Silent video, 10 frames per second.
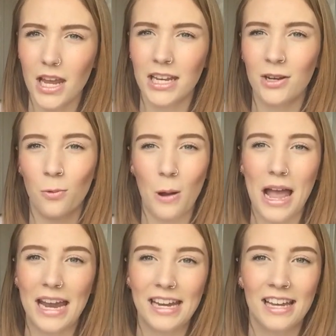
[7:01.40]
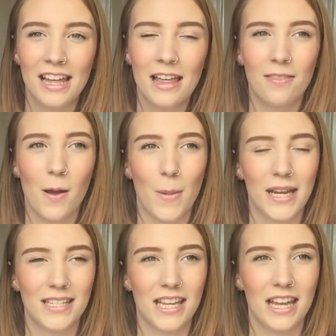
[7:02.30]
And in a way that
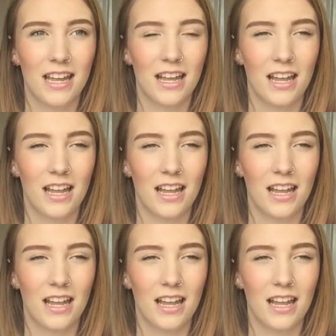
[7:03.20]
makes it